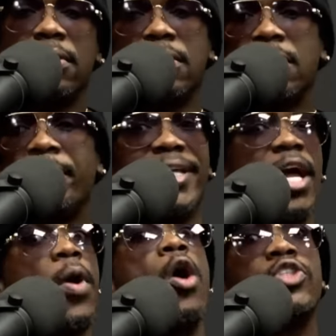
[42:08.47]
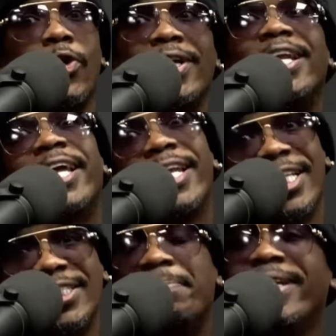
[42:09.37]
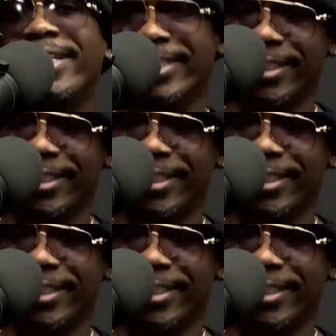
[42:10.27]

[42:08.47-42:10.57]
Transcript: but they were also licking and splitting.